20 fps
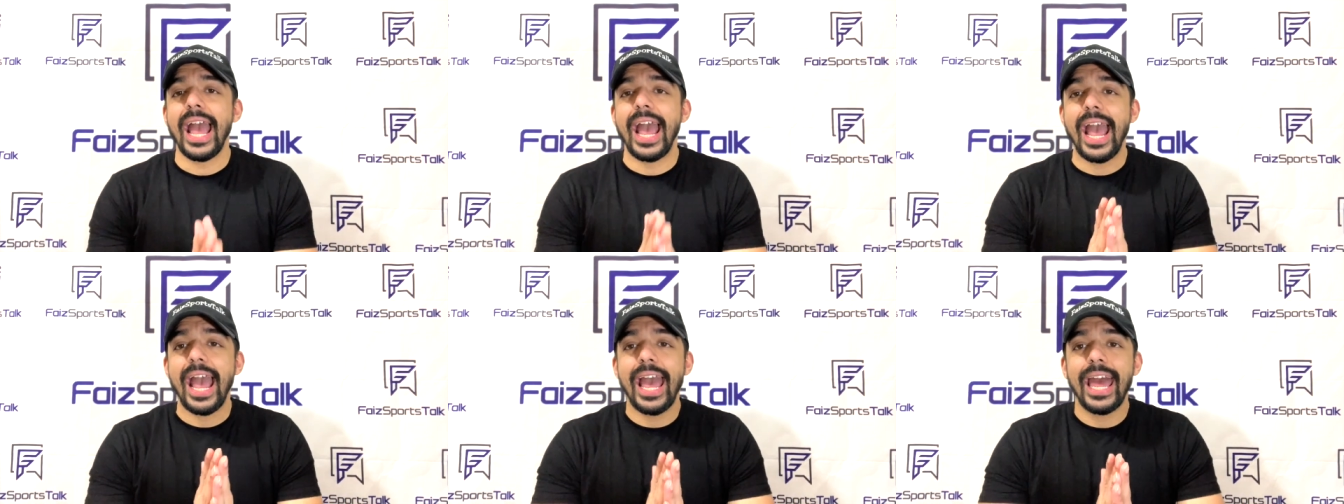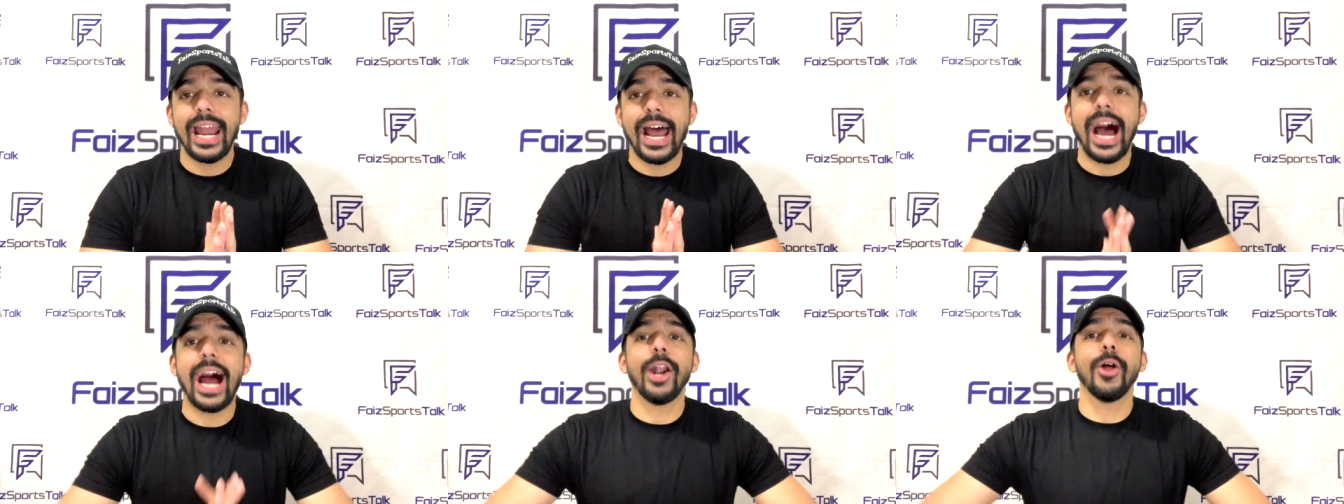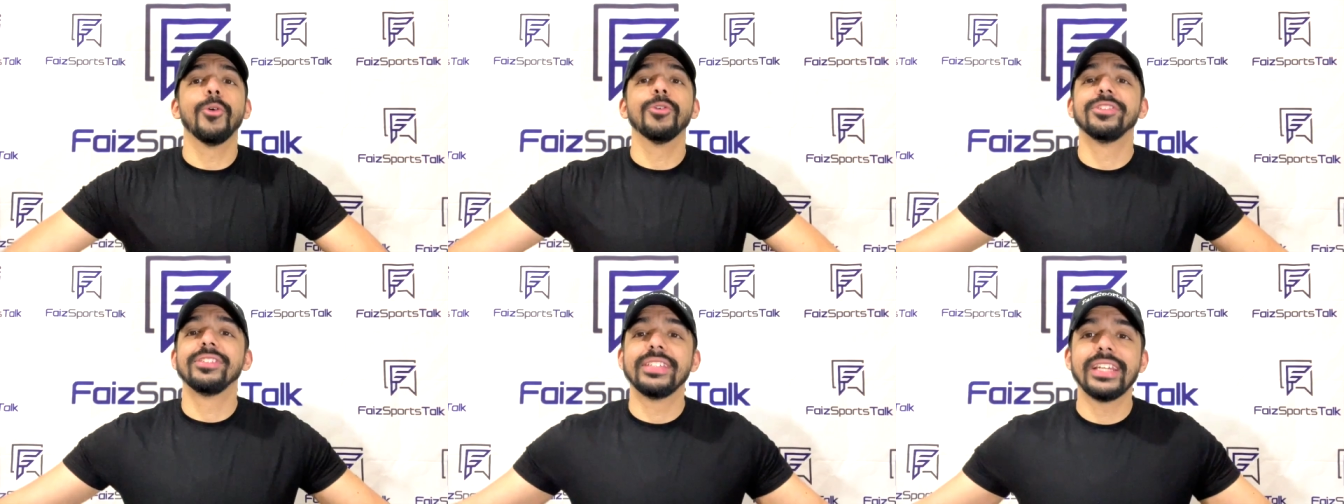and I
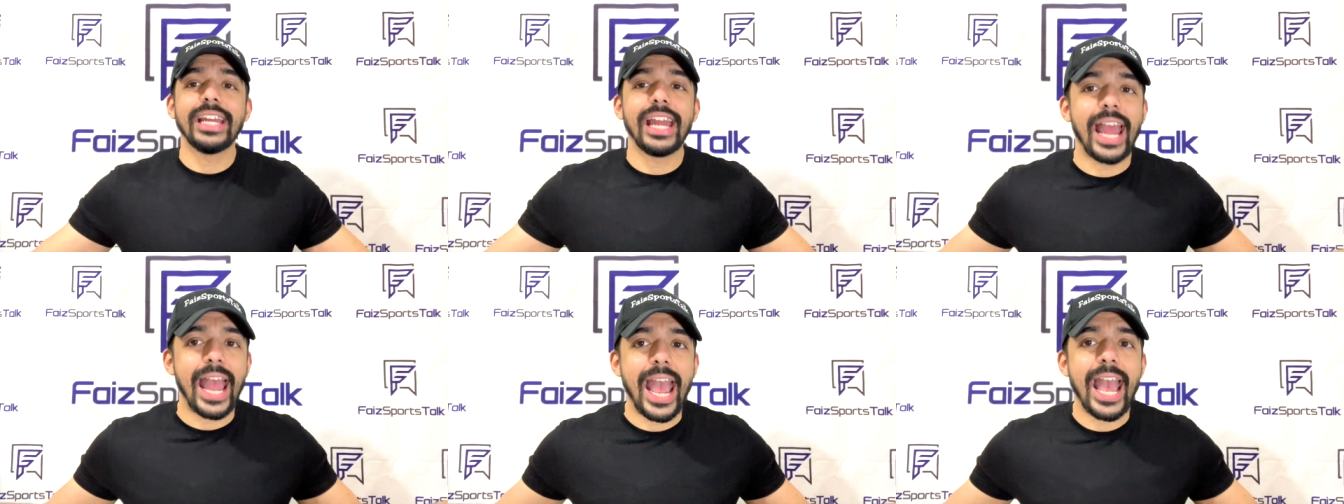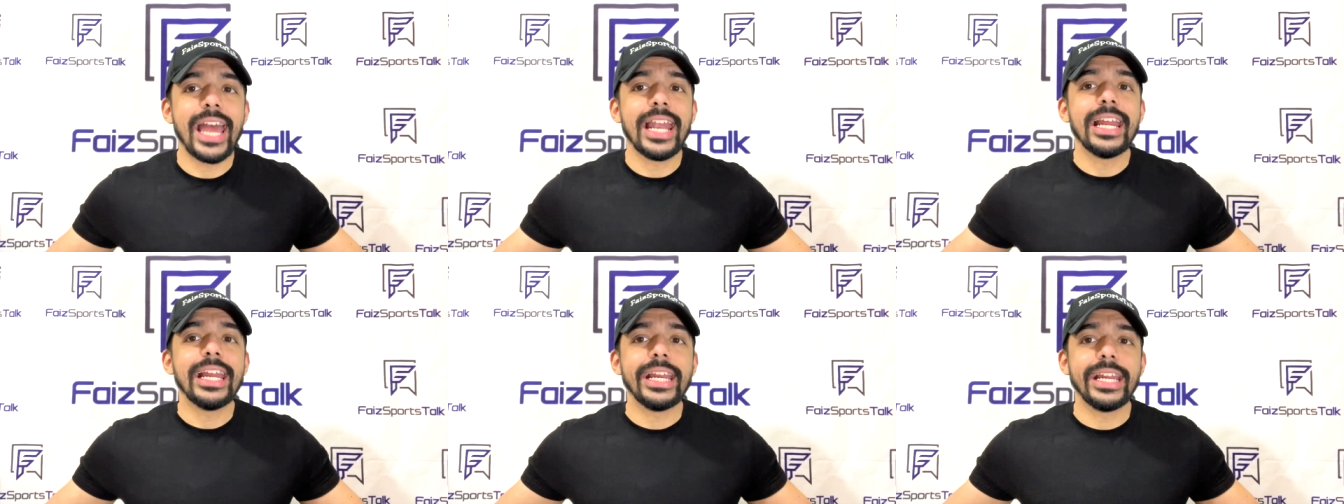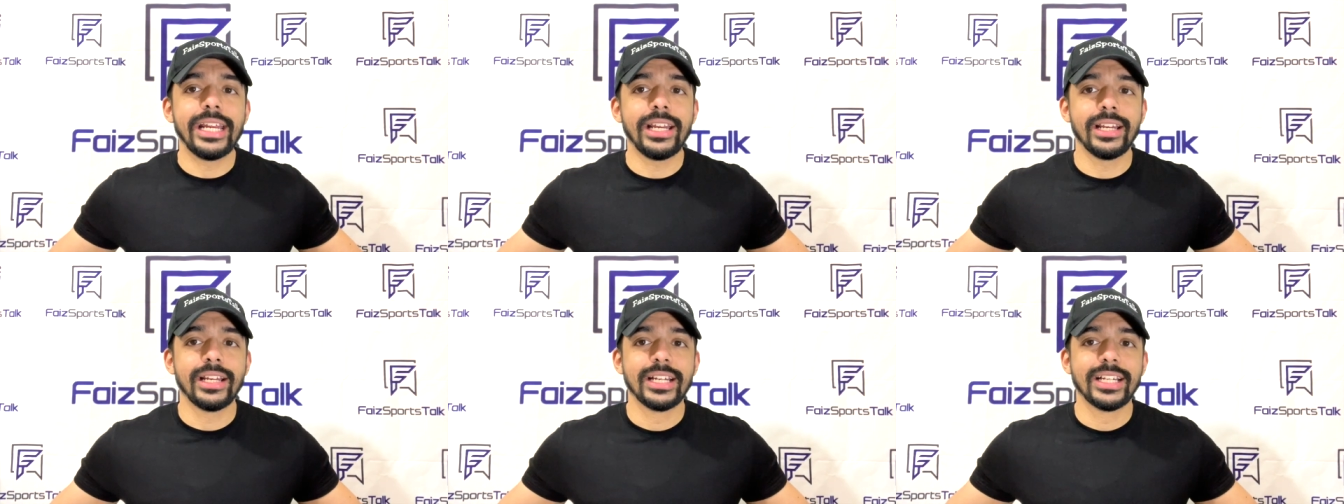don't see
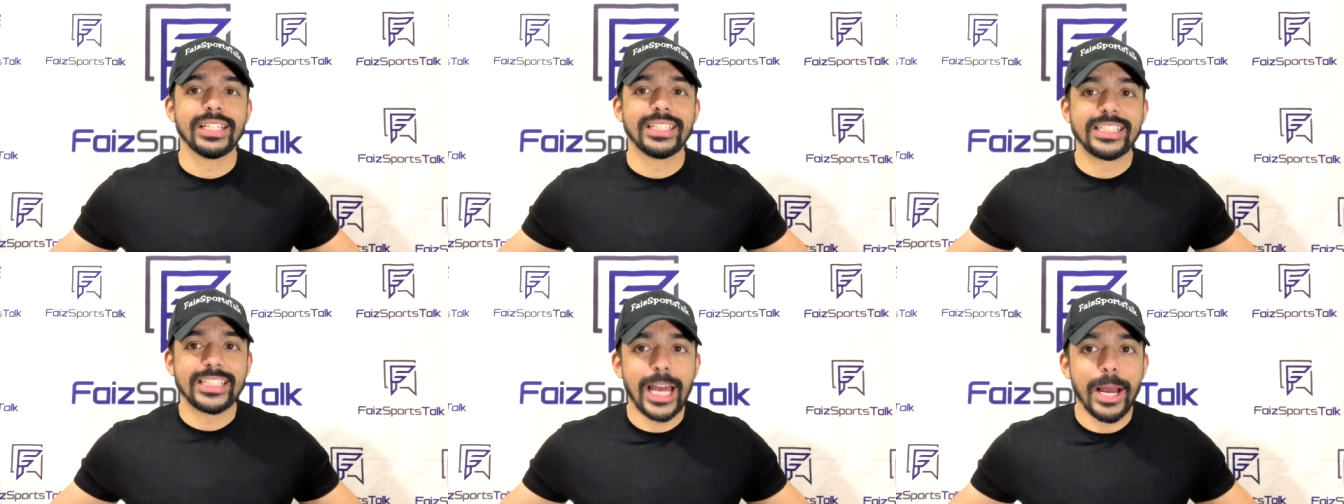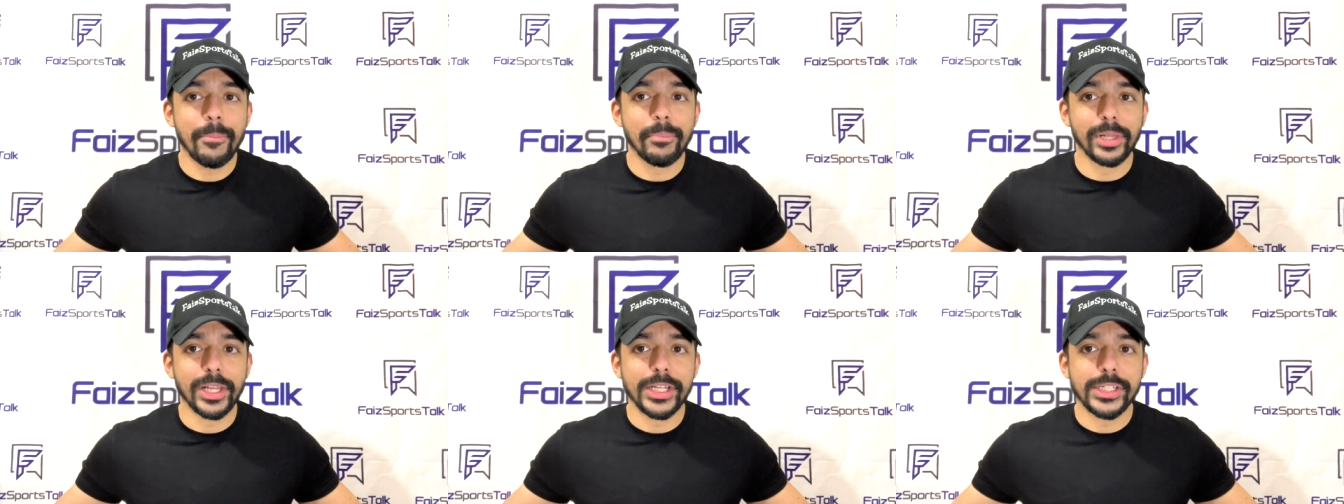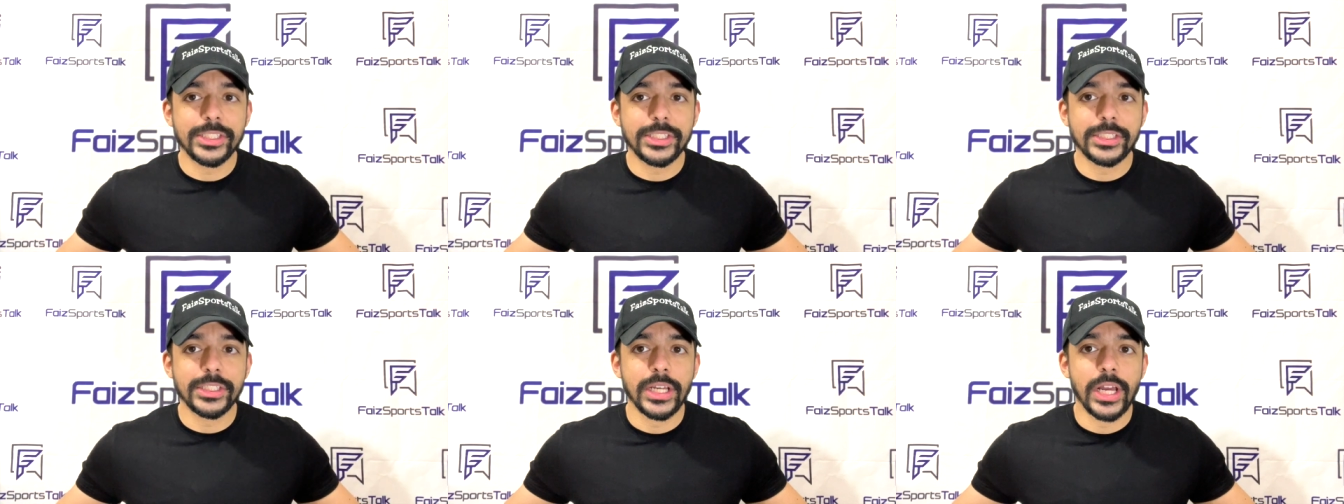any
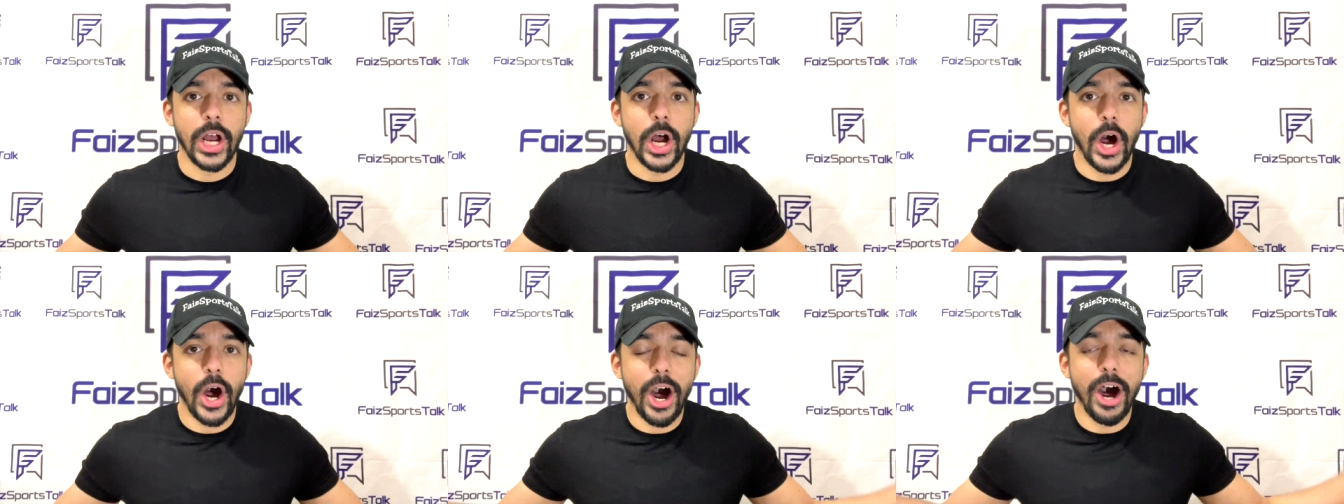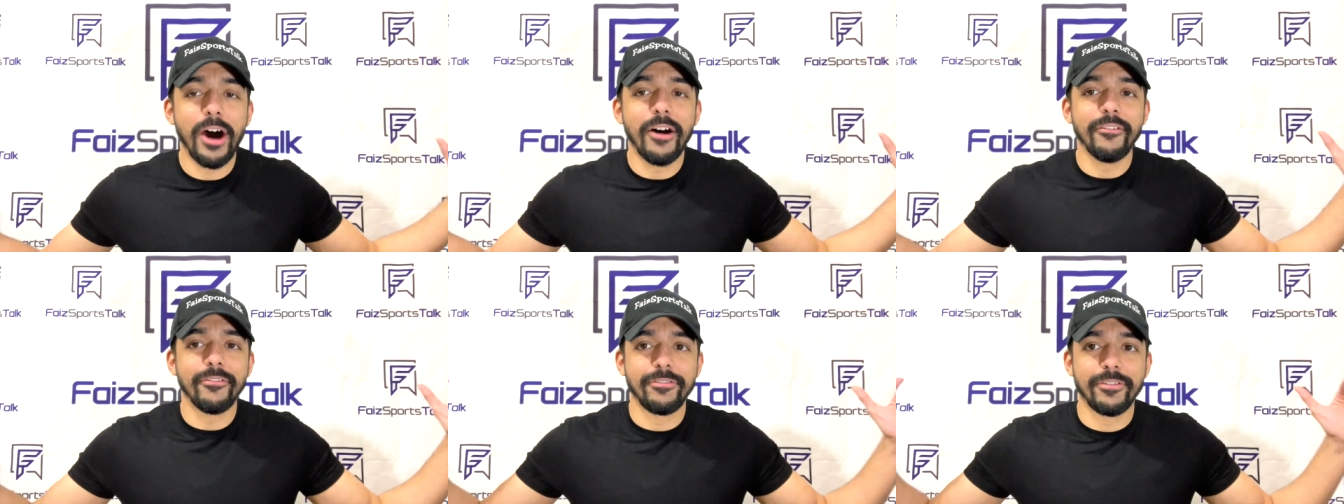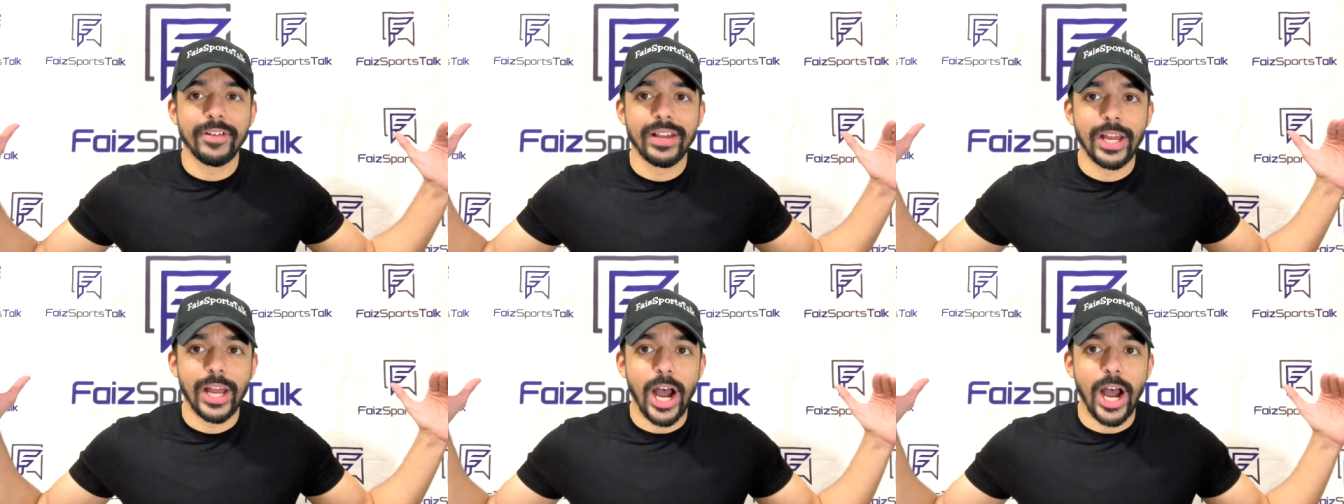semblance of